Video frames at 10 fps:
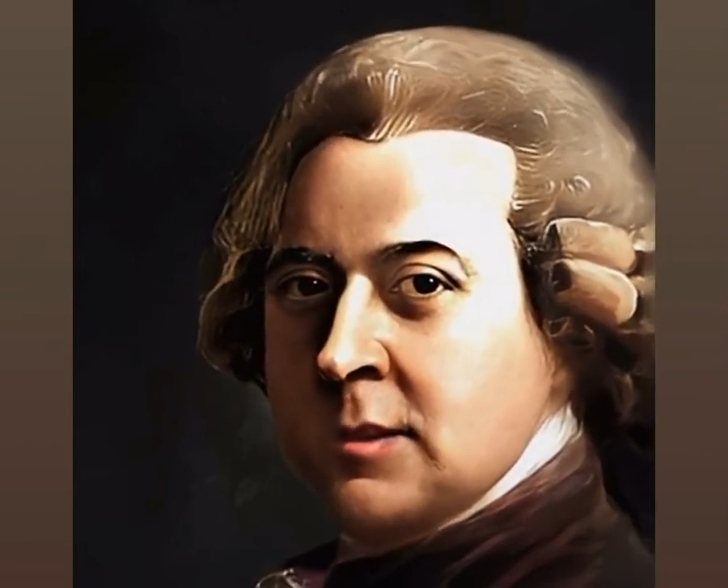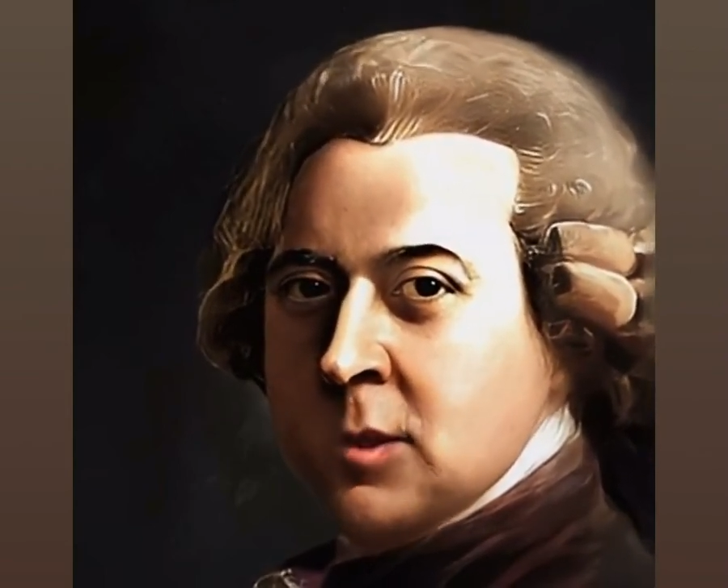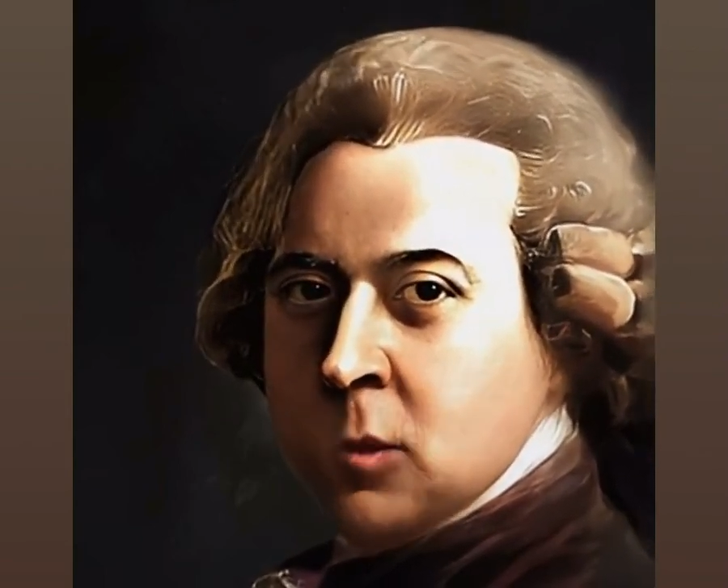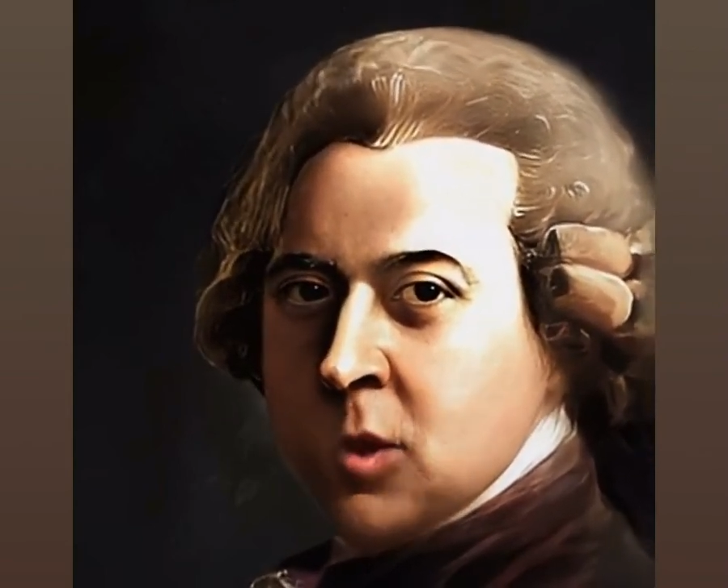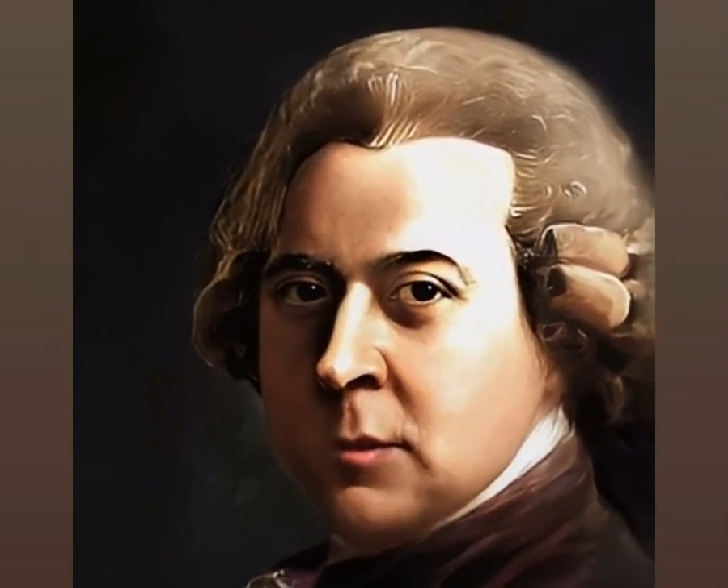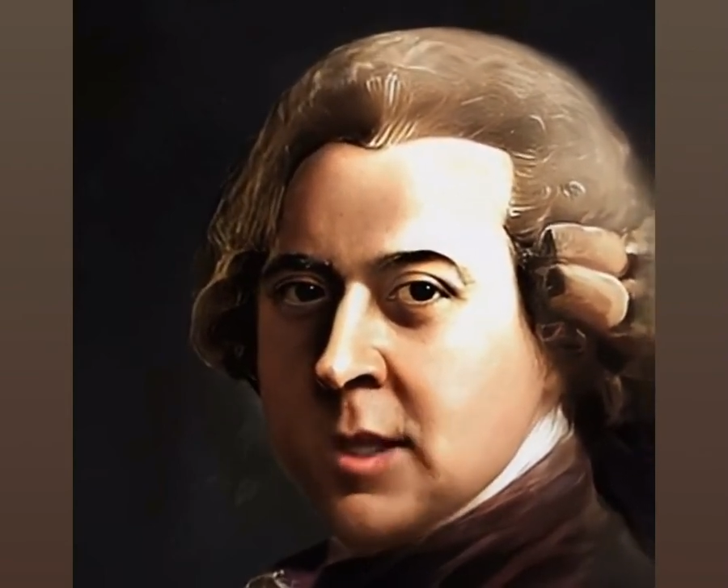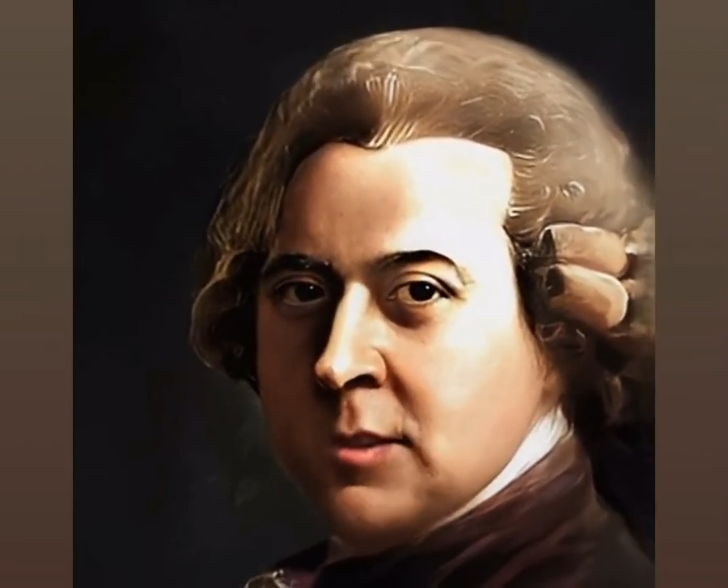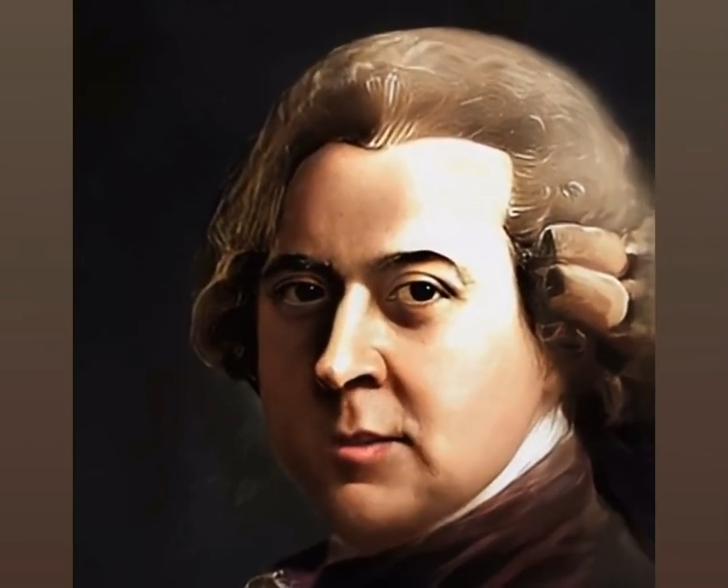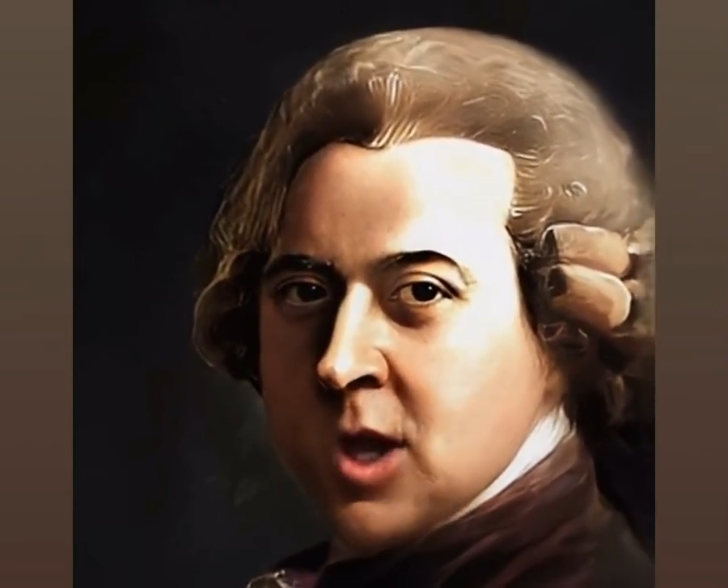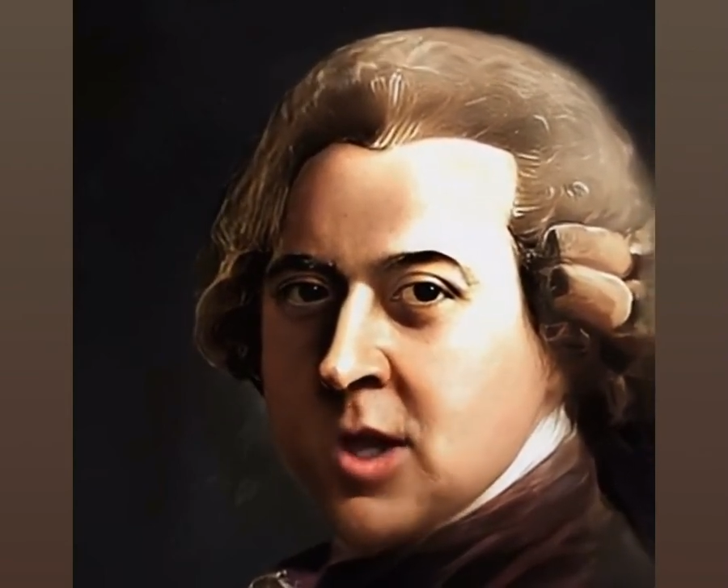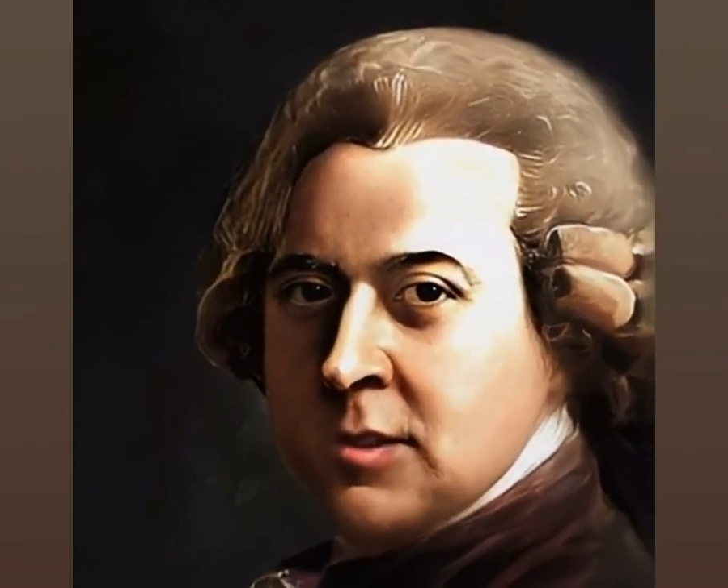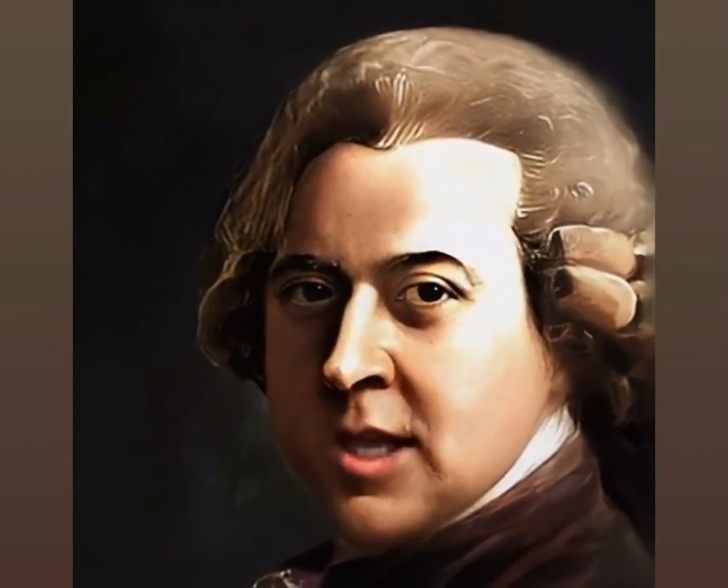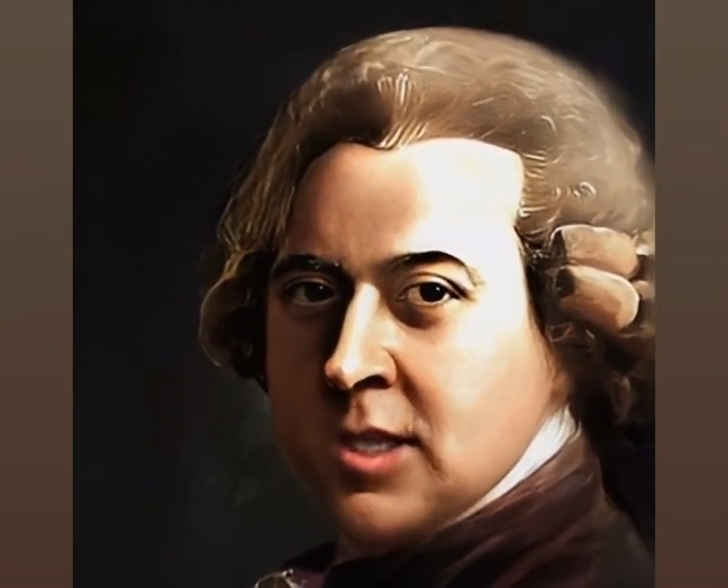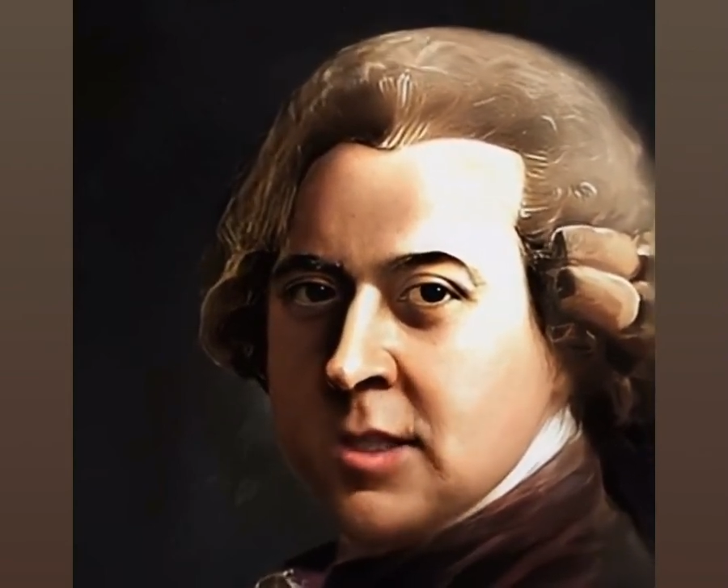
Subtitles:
will be the fall of it.